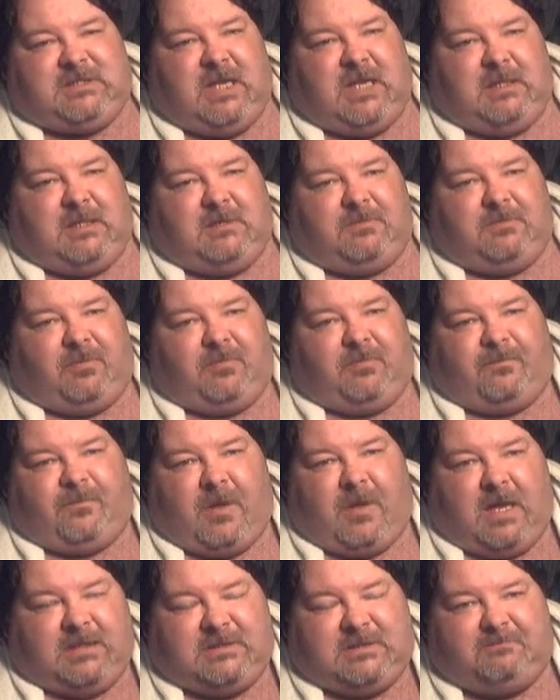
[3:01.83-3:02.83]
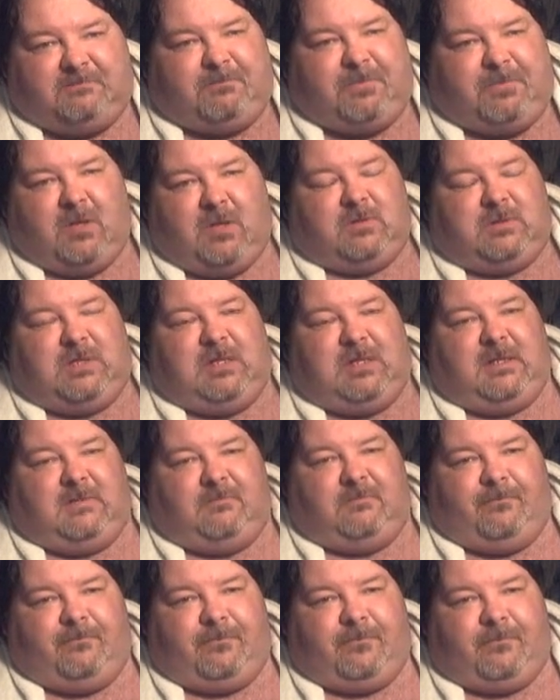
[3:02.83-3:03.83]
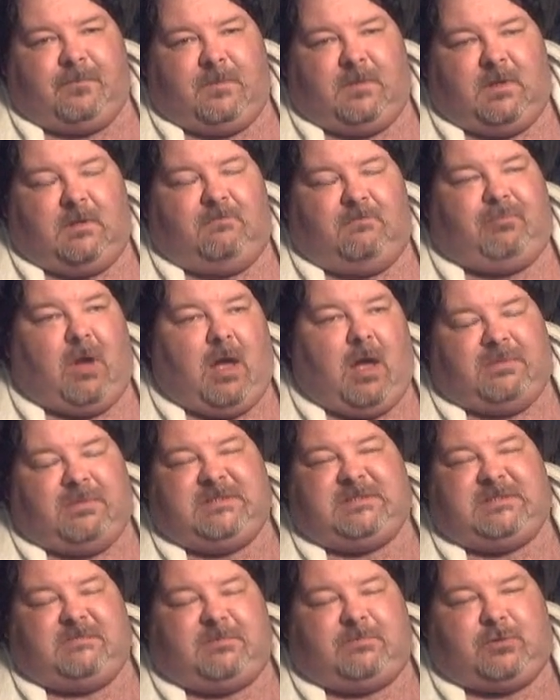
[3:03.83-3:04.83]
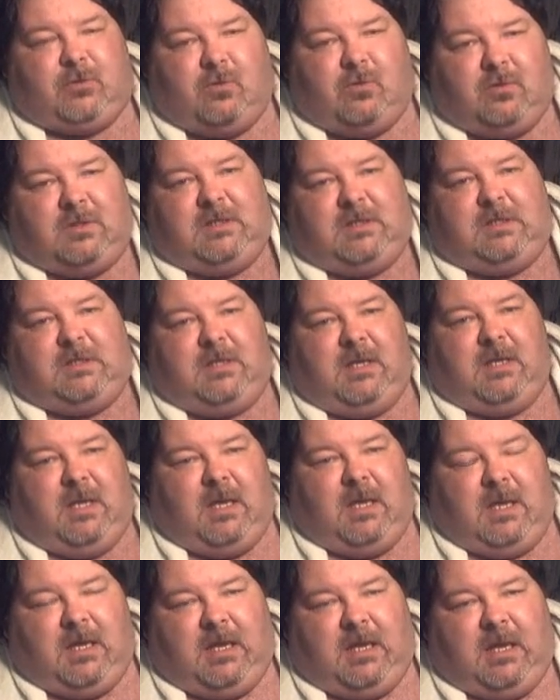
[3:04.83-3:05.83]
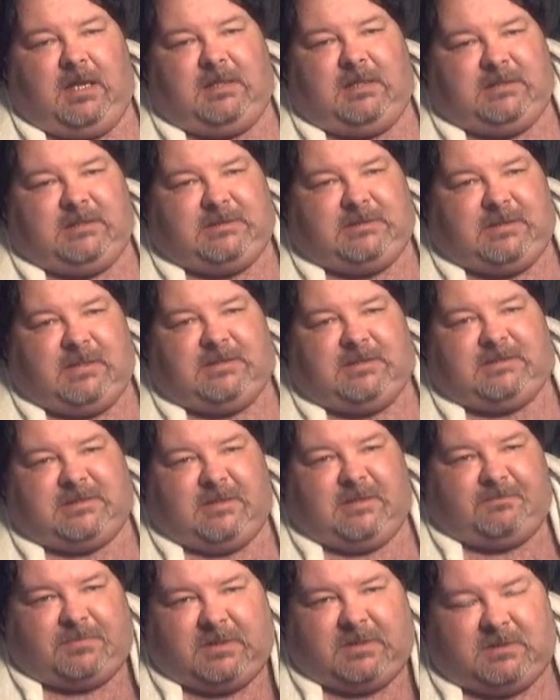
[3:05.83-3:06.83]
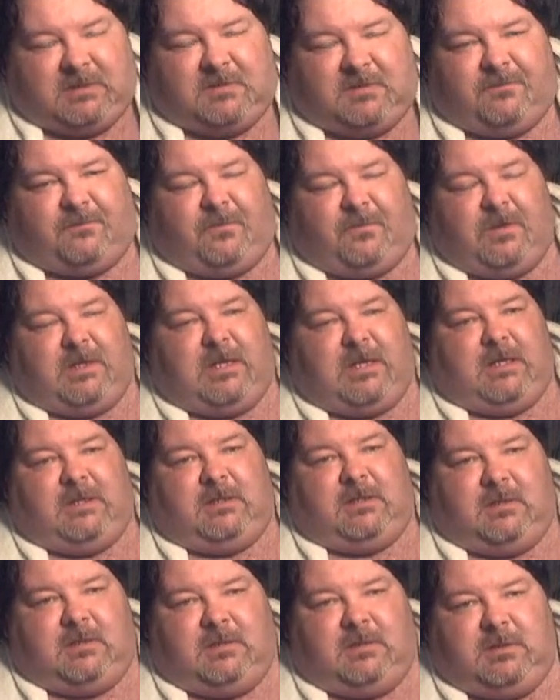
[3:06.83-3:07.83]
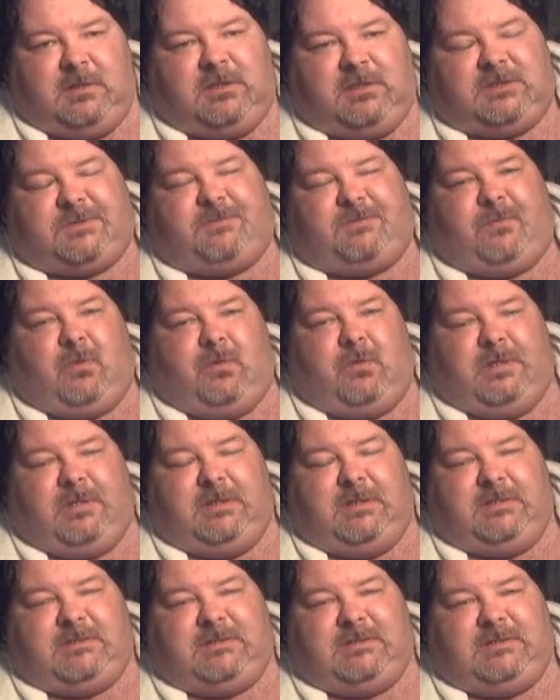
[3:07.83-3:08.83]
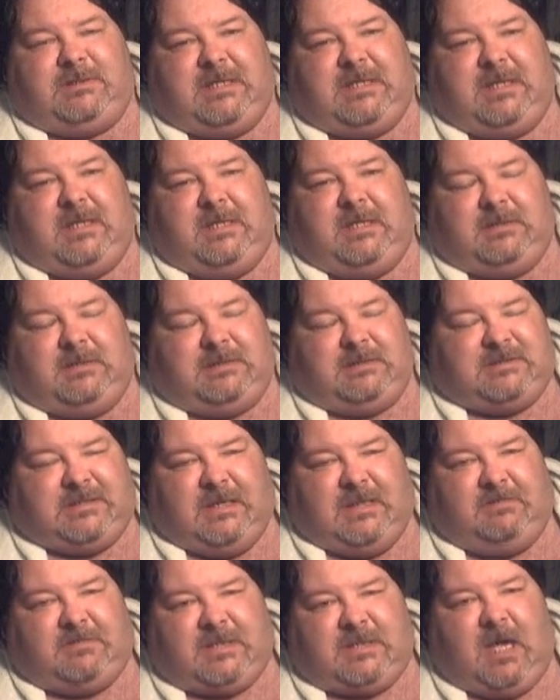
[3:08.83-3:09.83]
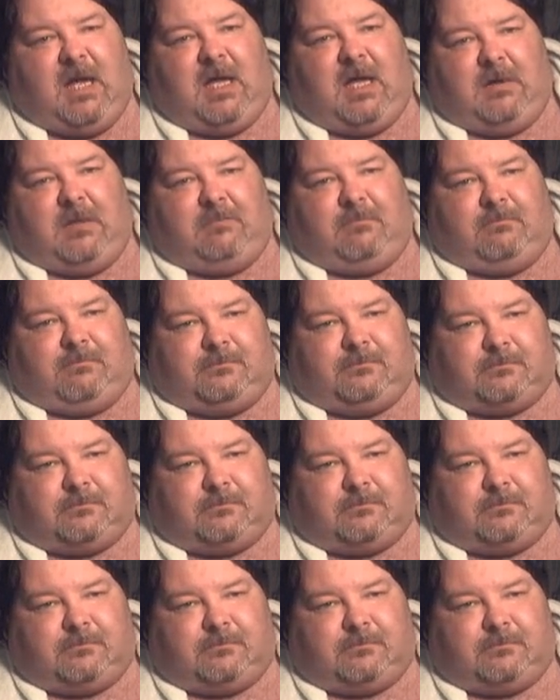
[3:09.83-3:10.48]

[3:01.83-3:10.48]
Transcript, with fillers: shade, it provides building, probably some cooling, and it does something to friggin' useful in the, in the same time.